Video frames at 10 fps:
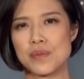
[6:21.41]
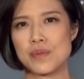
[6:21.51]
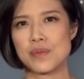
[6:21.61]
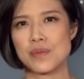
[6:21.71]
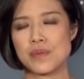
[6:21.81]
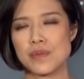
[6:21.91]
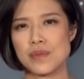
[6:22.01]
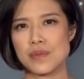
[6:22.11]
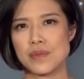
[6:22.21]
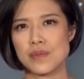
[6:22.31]
Well, yeah,
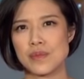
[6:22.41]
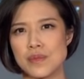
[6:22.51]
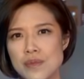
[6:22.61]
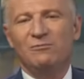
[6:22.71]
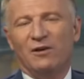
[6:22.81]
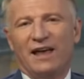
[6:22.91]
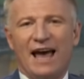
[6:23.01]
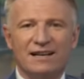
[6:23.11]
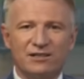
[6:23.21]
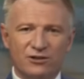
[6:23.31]
central banks did what they
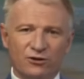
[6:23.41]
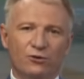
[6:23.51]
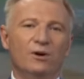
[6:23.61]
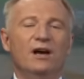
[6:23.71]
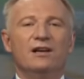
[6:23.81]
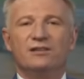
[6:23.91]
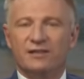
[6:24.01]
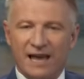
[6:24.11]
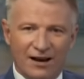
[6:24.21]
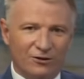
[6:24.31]
had to do to
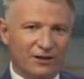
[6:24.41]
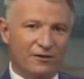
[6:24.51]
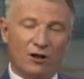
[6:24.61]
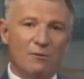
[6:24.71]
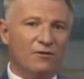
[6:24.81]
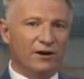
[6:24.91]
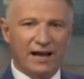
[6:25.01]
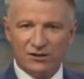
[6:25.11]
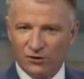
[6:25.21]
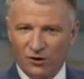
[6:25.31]
tackle either the global
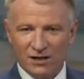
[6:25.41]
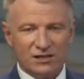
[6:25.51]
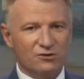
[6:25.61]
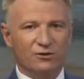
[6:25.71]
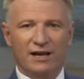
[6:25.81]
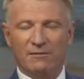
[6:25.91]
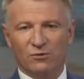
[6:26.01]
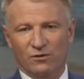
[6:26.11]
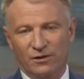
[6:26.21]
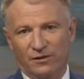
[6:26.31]
financial crisis or now
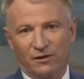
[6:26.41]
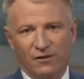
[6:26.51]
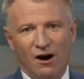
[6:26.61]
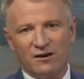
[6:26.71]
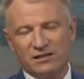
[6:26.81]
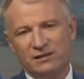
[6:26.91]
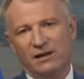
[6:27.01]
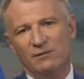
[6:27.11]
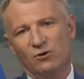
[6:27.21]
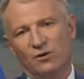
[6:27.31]
more the, the virus
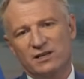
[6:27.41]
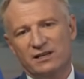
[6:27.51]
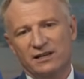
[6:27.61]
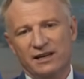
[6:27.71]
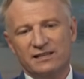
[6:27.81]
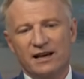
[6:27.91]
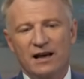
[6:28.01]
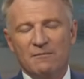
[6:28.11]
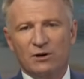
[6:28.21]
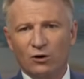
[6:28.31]
in, in more recent years.
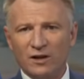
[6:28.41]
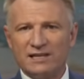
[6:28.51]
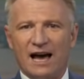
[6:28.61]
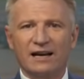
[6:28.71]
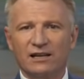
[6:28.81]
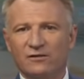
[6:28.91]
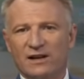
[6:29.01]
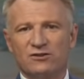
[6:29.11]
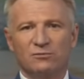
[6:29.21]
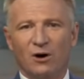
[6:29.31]
But all these
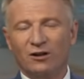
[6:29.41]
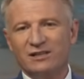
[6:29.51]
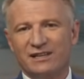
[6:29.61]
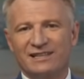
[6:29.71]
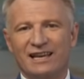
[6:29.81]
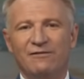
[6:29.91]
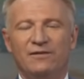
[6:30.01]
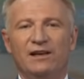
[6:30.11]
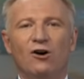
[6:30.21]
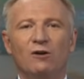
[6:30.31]
unconventional policies,
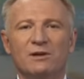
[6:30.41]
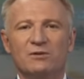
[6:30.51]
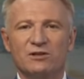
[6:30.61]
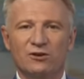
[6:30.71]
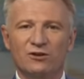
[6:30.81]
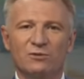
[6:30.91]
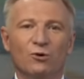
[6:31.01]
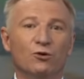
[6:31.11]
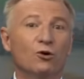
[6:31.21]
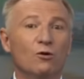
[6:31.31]
if the economy's returned to
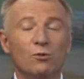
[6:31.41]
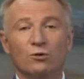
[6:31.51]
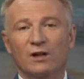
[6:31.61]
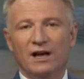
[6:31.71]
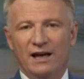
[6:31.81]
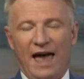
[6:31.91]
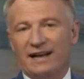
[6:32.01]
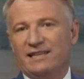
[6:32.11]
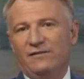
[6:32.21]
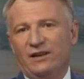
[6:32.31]
more normal
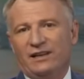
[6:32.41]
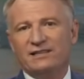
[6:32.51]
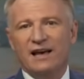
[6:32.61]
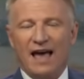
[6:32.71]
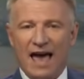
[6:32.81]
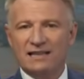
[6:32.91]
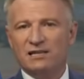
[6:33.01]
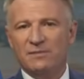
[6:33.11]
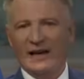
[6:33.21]
activities, has to